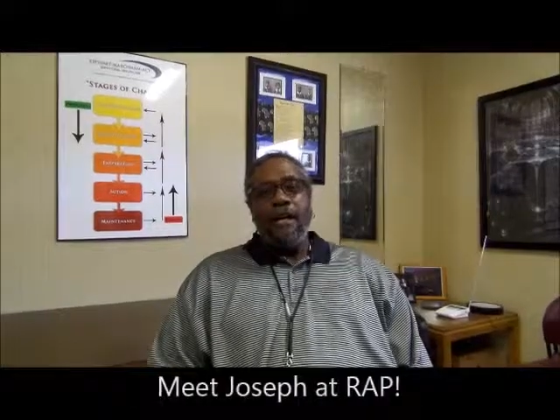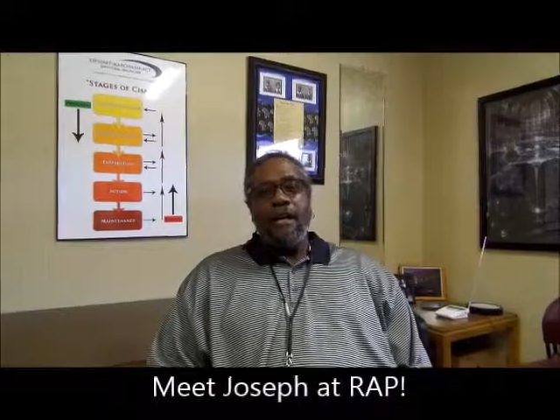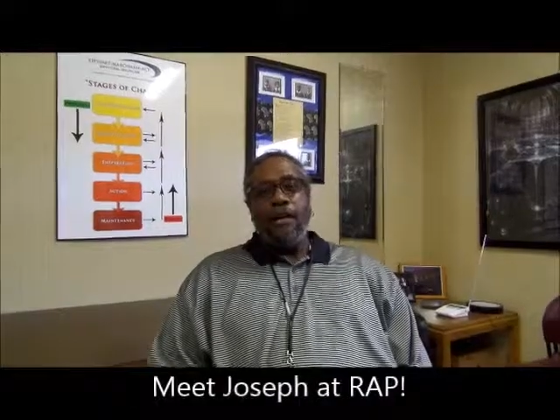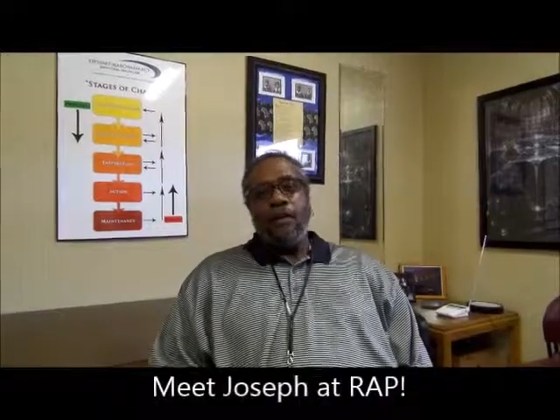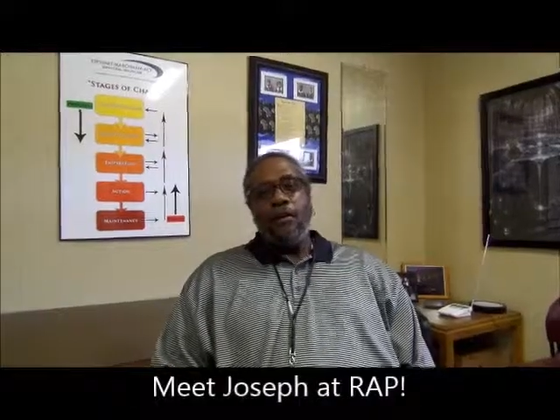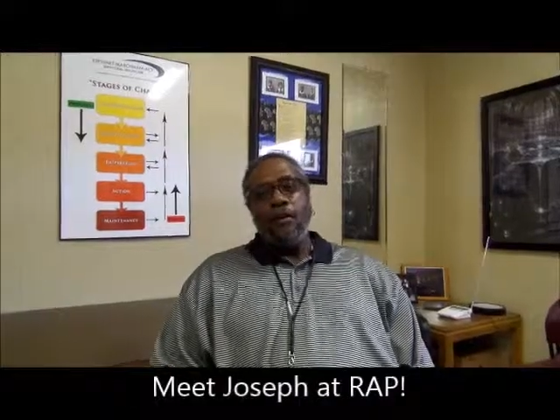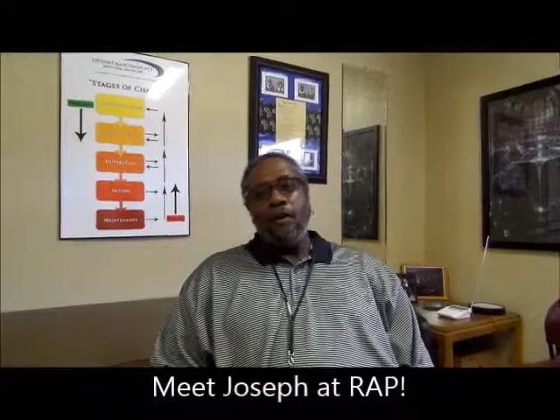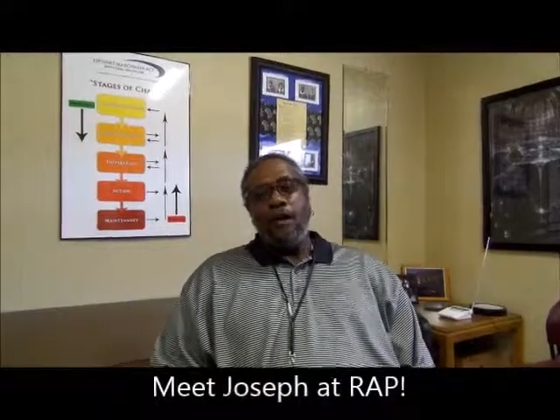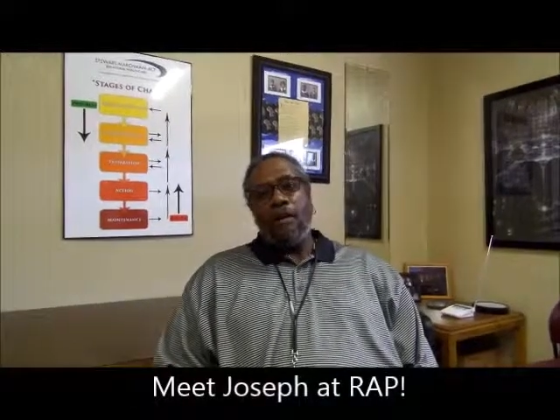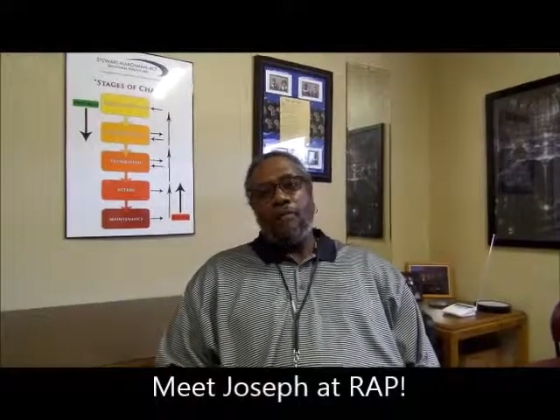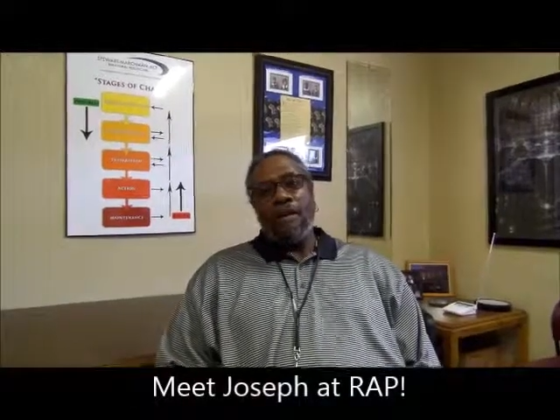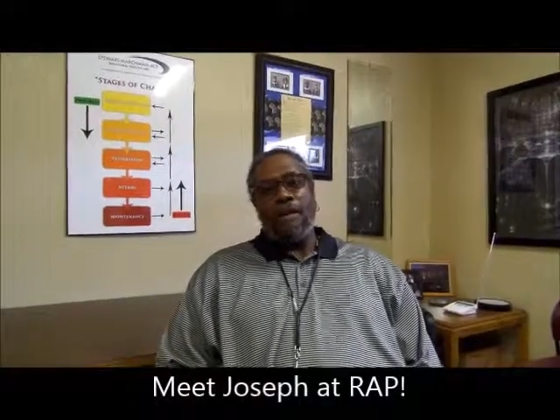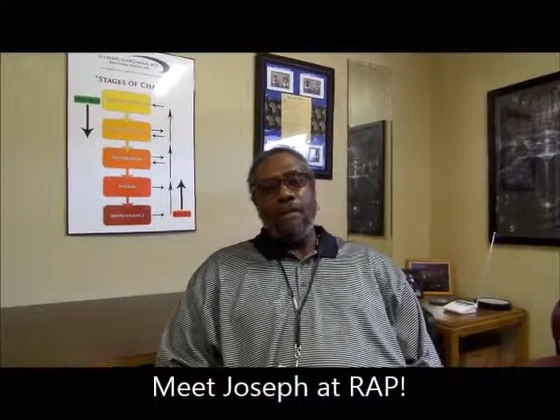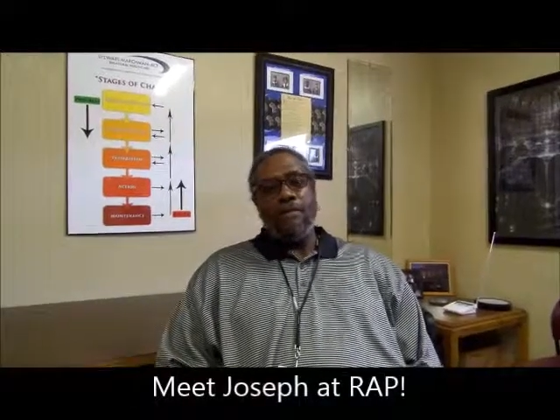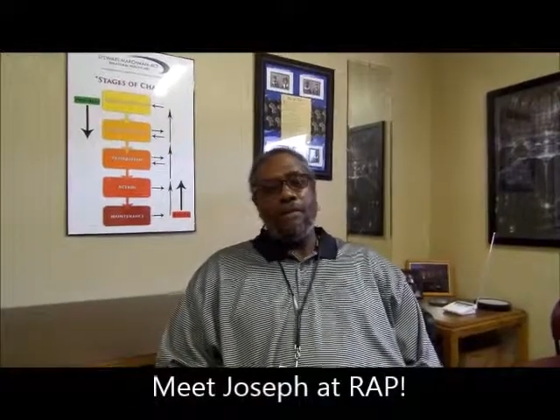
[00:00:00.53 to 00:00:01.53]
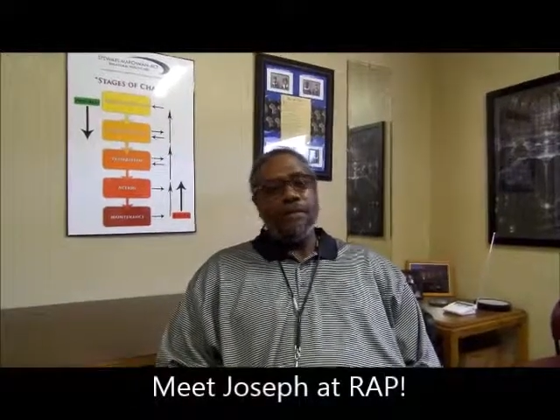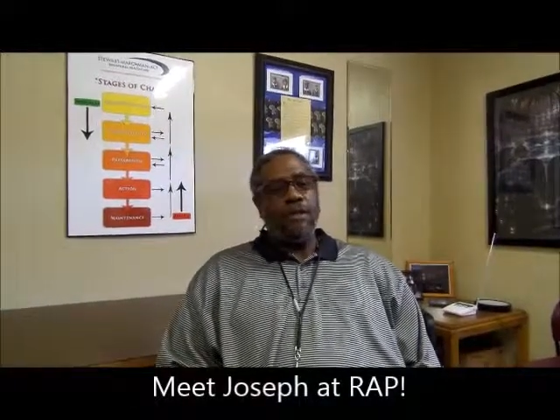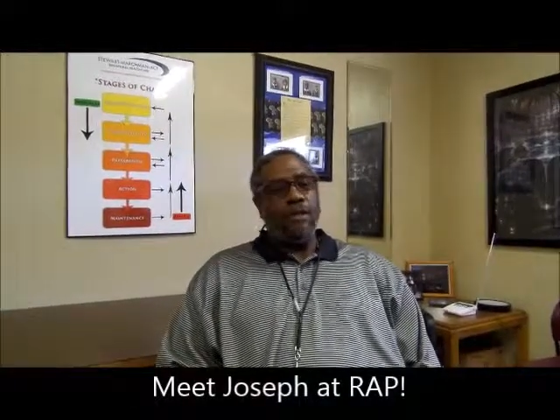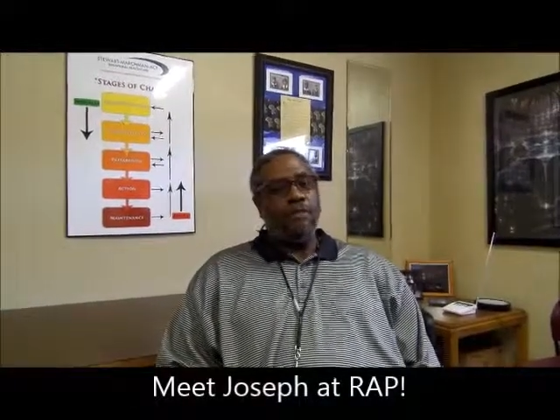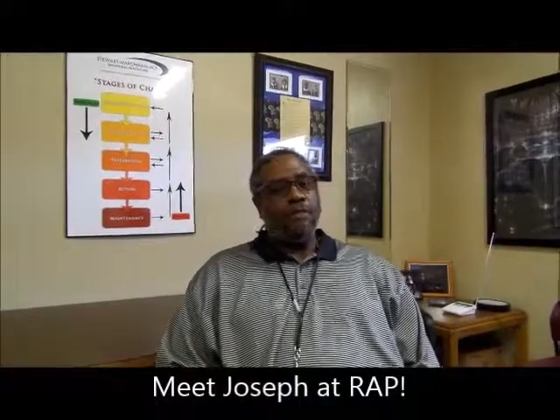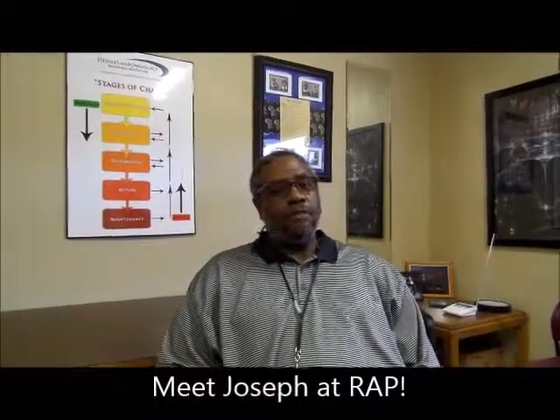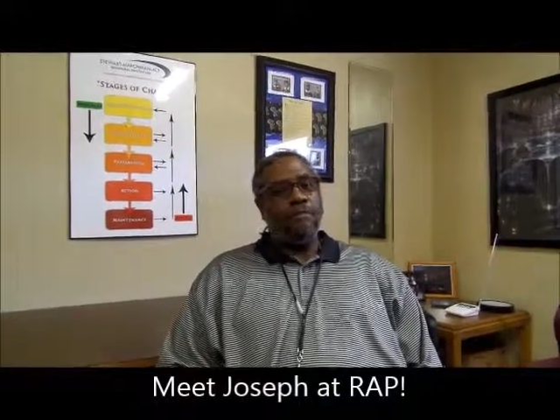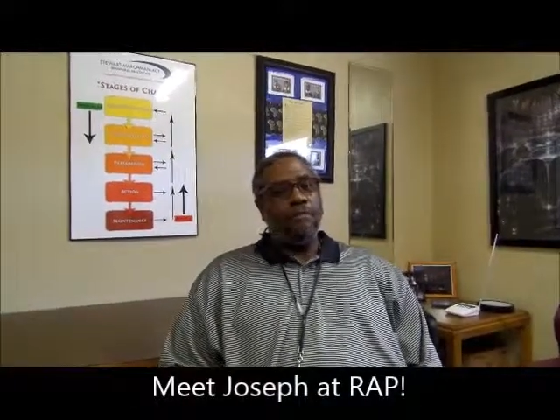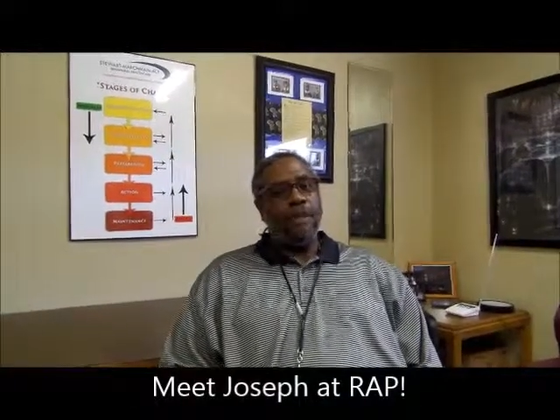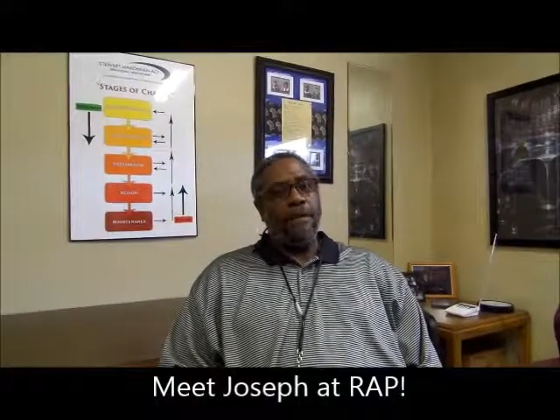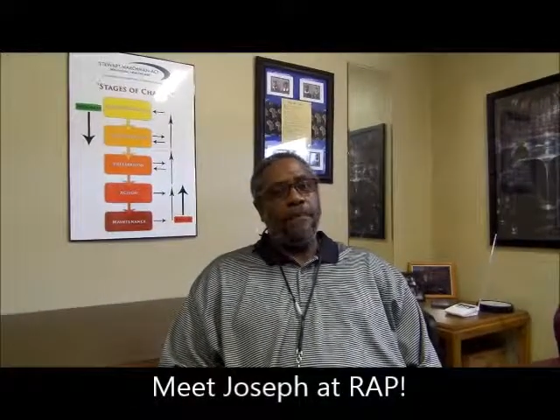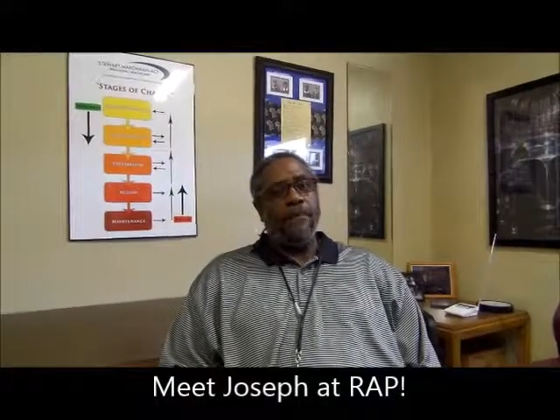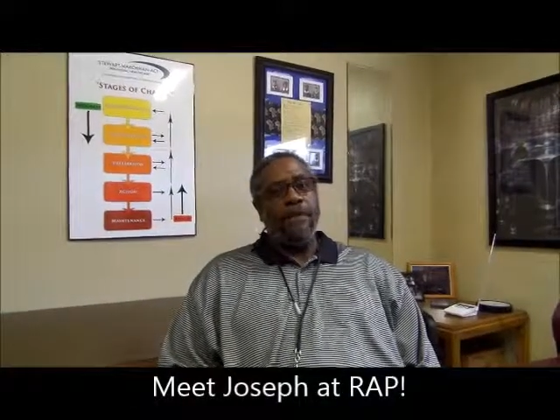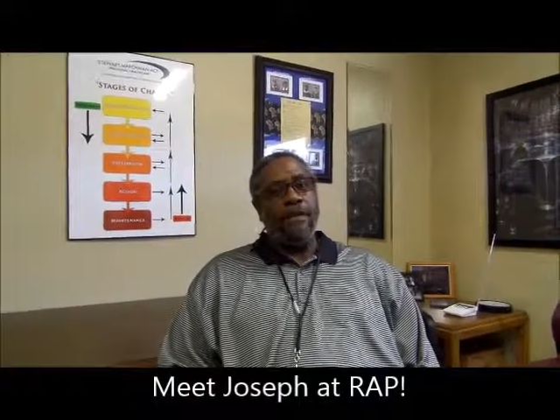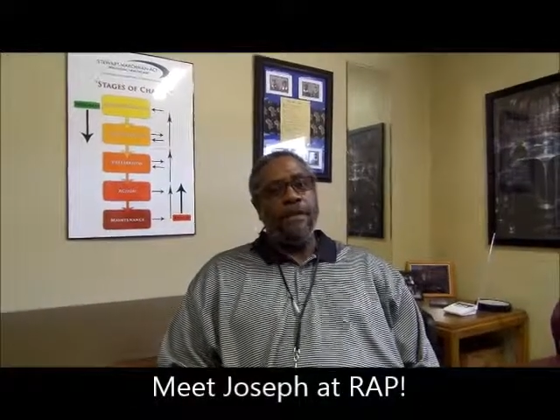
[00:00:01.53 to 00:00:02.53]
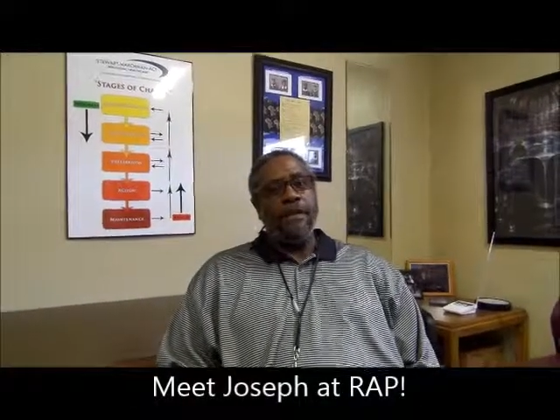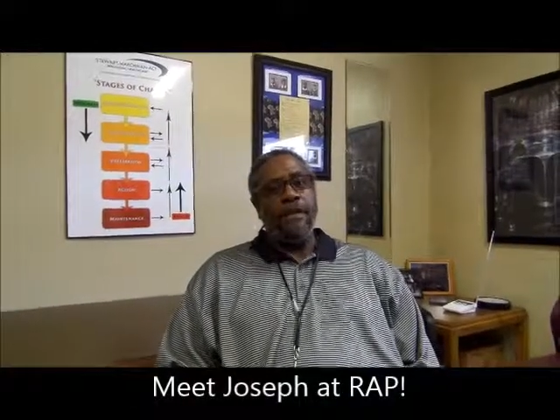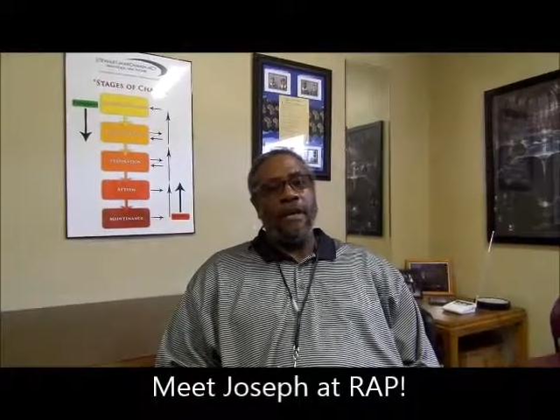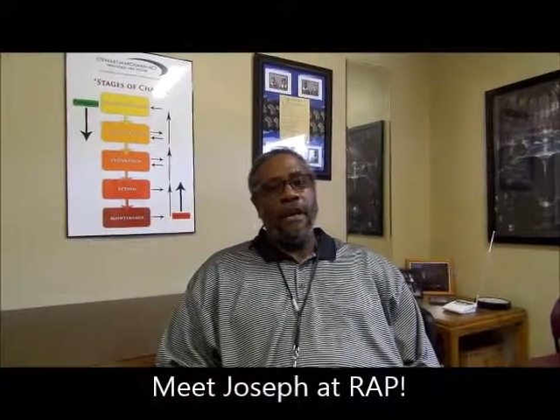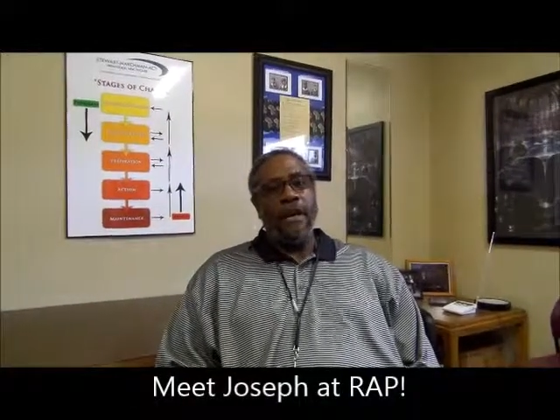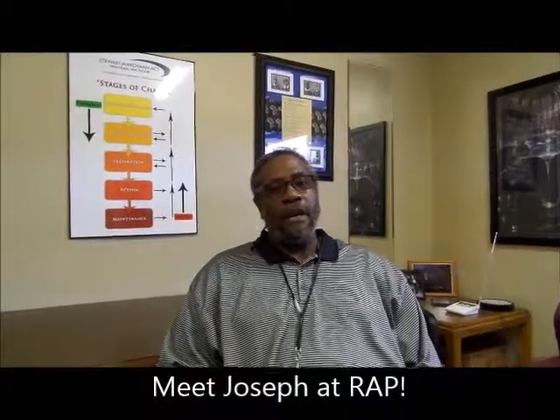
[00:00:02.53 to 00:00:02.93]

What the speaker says: Hello, my name is Joseph Mabry.